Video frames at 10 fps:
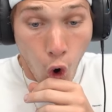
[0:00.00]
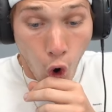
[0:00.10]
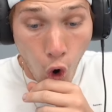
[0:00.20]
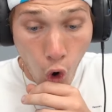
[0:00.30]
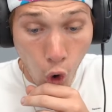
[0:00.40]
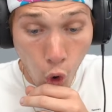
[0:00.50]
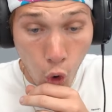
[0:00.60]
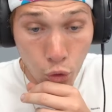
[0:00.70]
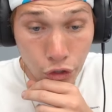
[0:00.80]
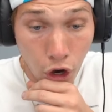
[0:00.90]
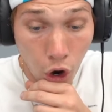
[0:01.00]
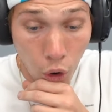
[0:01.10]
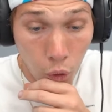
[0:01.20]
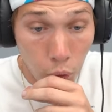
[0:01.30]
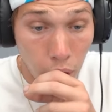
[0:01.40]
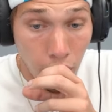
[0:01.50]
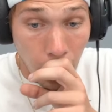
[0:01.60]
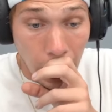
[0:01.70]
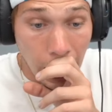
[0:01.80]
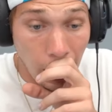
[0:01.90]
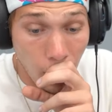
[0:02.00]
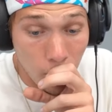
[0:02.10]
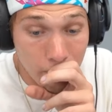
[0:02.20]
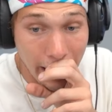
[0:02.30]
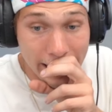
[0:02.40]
Oh no. Oh my